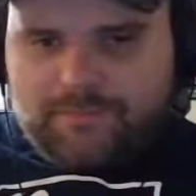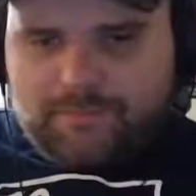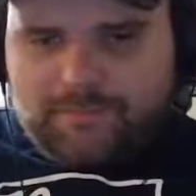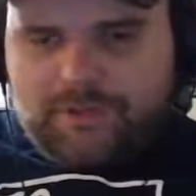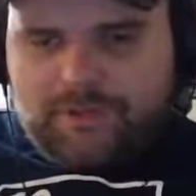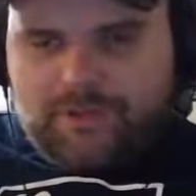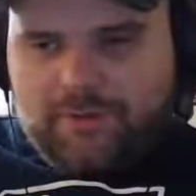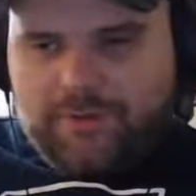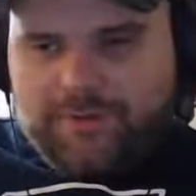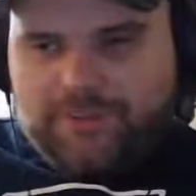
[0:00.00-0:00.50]

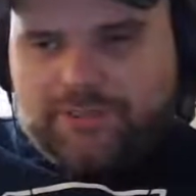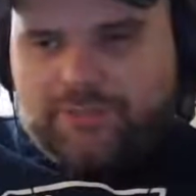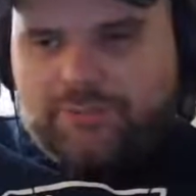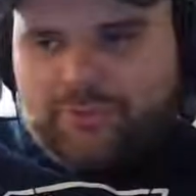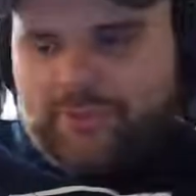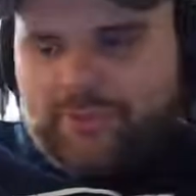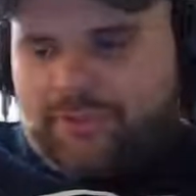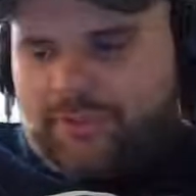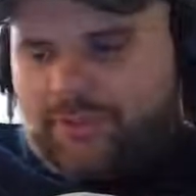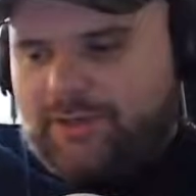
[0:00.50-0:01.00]
Make sure
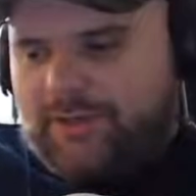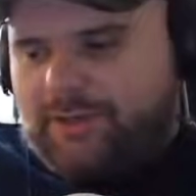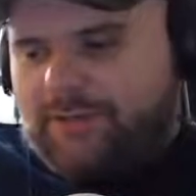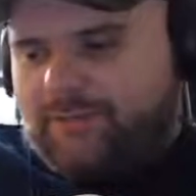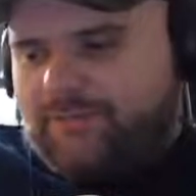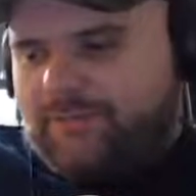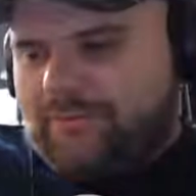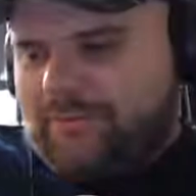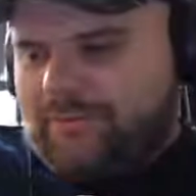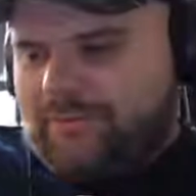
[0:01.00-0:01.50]

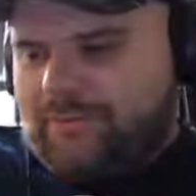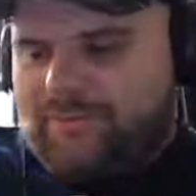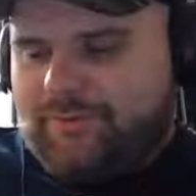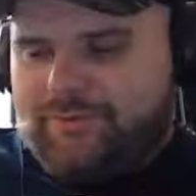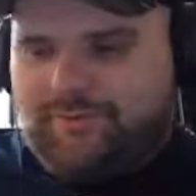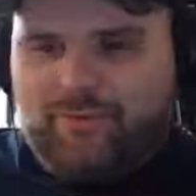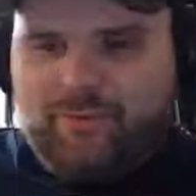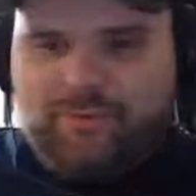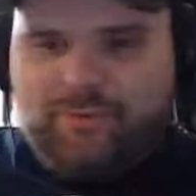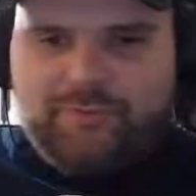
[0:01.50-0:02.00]
we
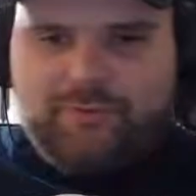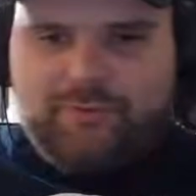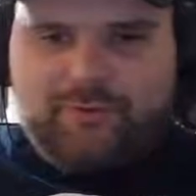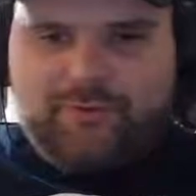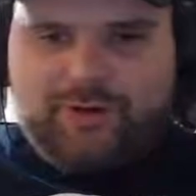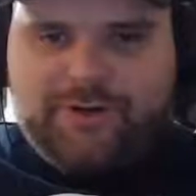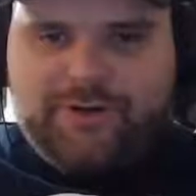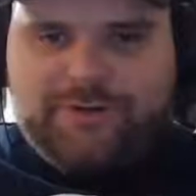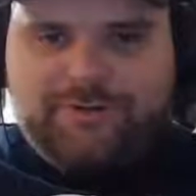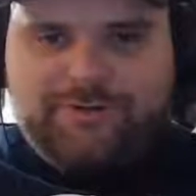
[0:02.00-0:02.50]
vote
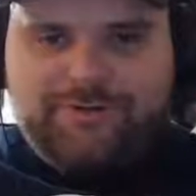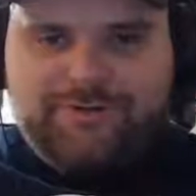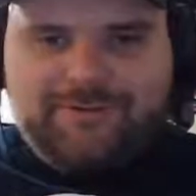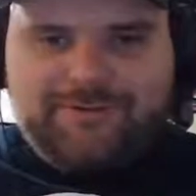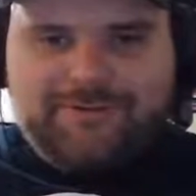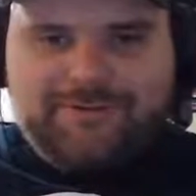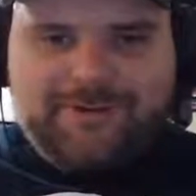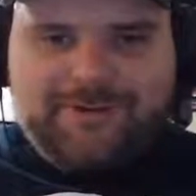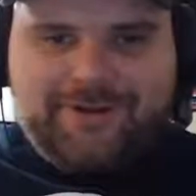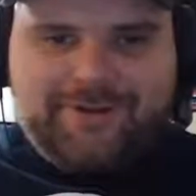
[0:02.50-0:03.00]
correctly
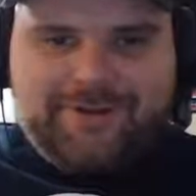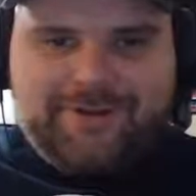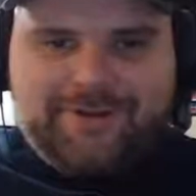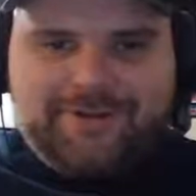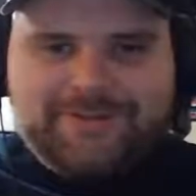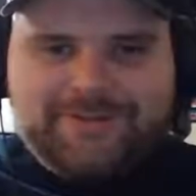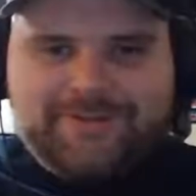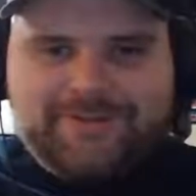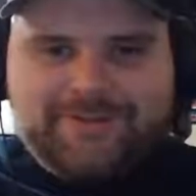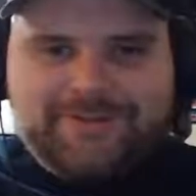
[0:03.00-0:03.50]
on these
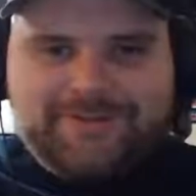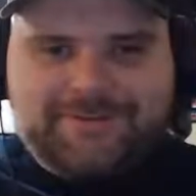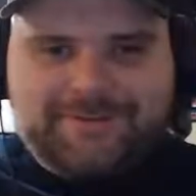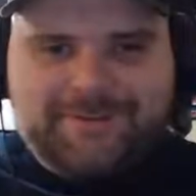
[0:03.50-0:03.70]
things.